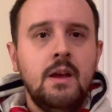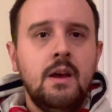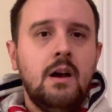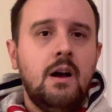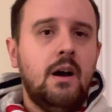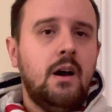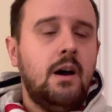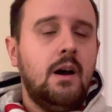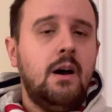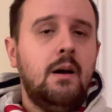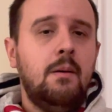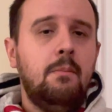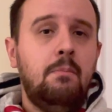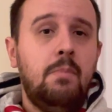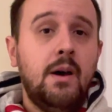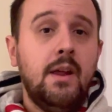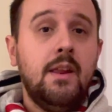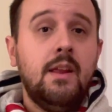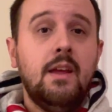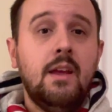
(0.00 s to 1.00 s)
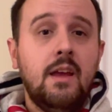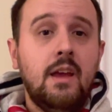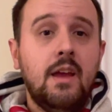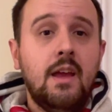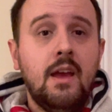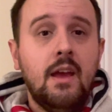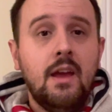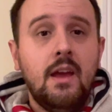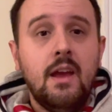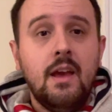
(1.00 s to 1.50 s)
But
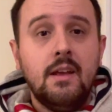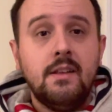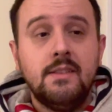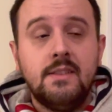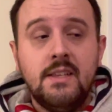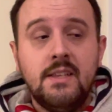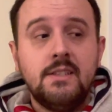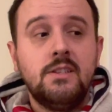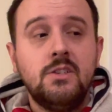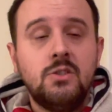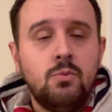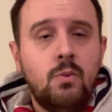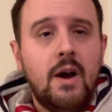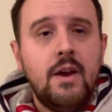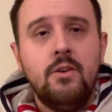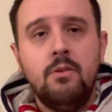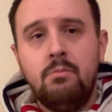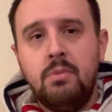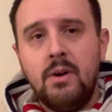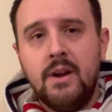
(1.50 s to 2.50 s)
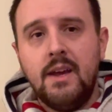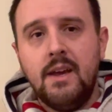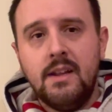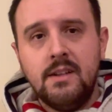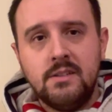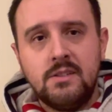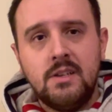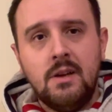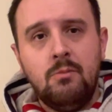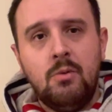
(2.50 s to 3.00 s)
this is why you bring in
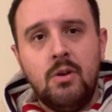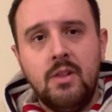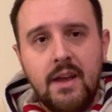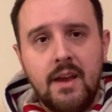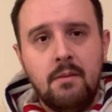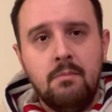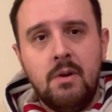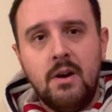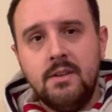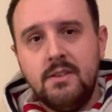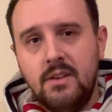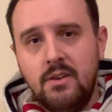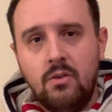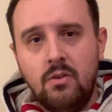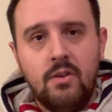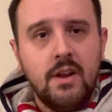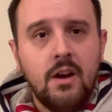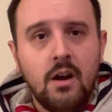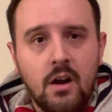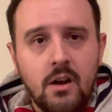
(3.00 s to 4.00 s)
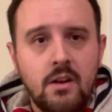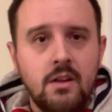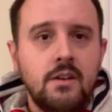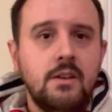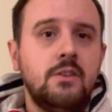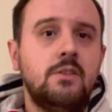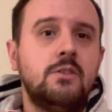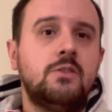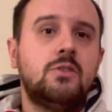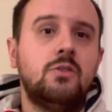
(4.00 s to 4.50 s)
someone like Martin Odegaard.
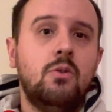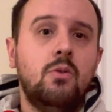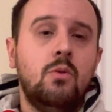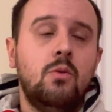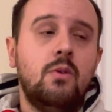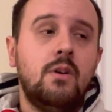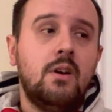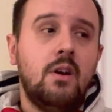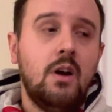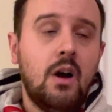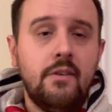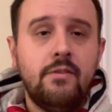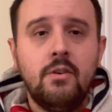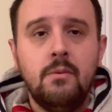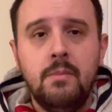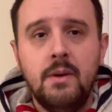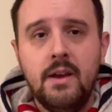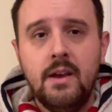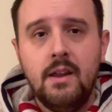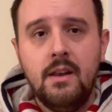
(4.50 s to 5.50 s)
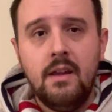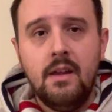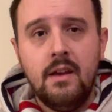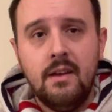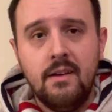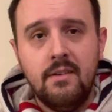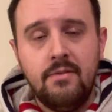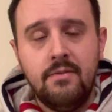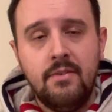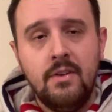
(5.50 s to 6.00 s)
So God forbid
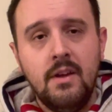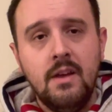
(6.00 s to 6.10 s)
if